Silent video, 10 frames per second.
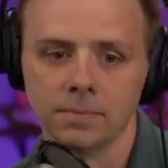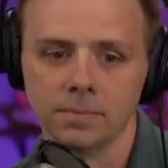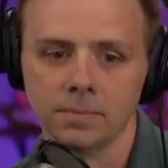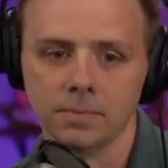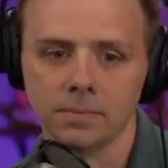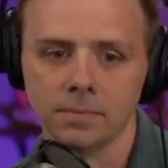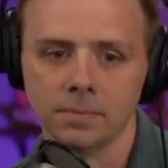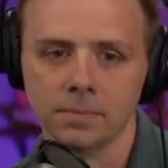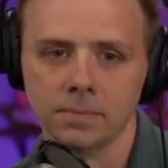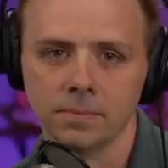
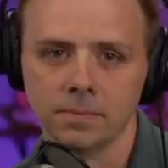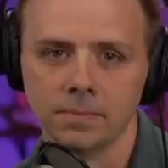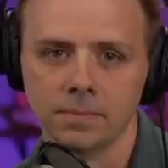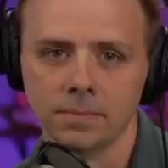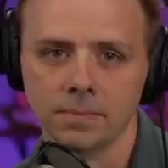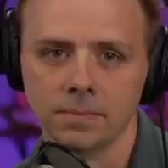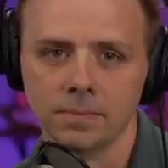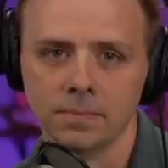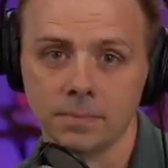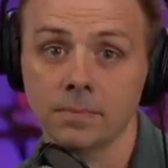
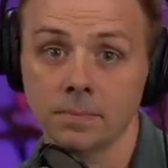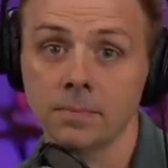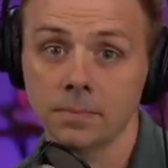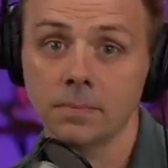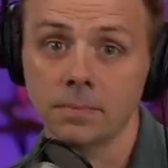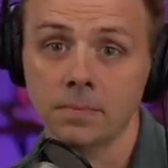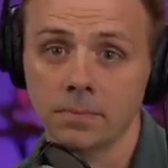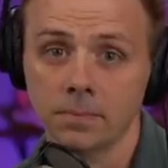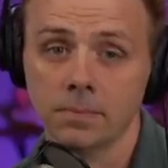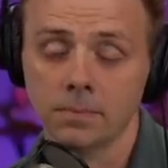
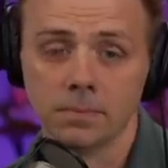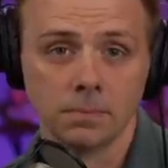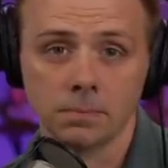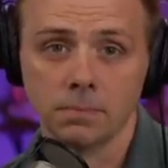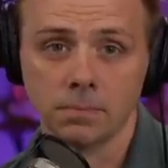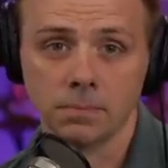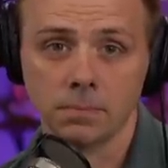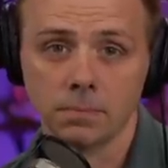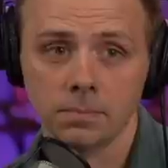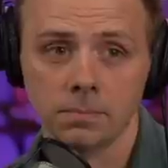
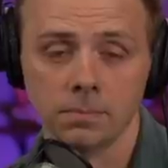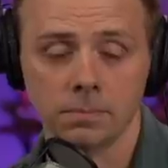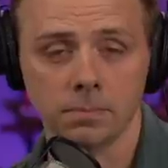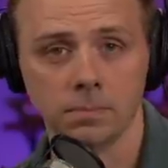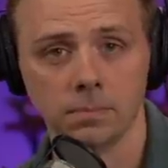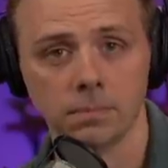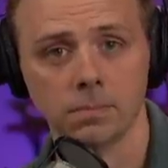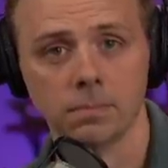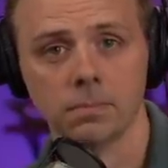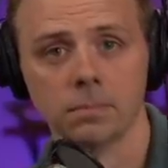
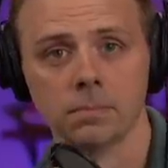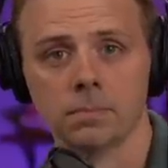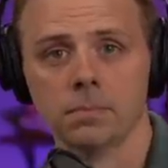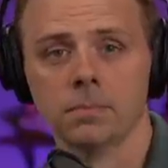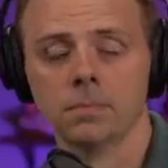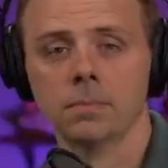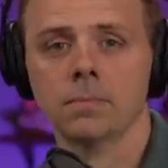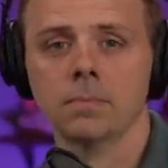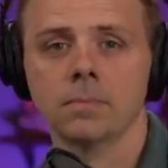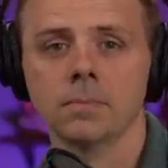
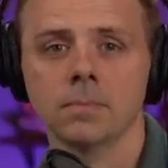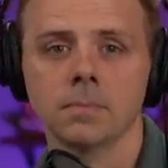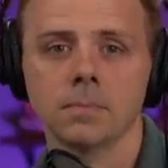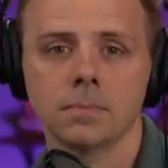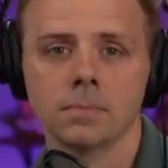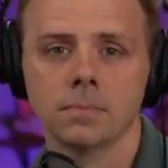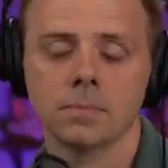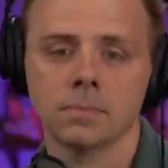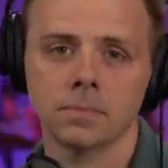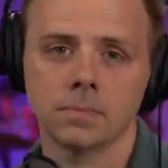
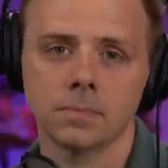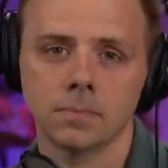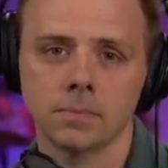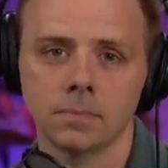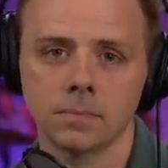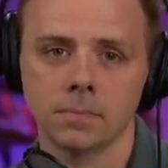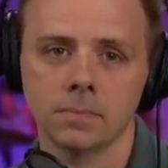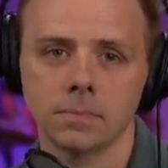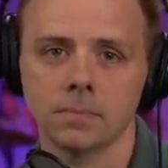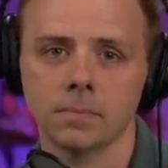[no speech]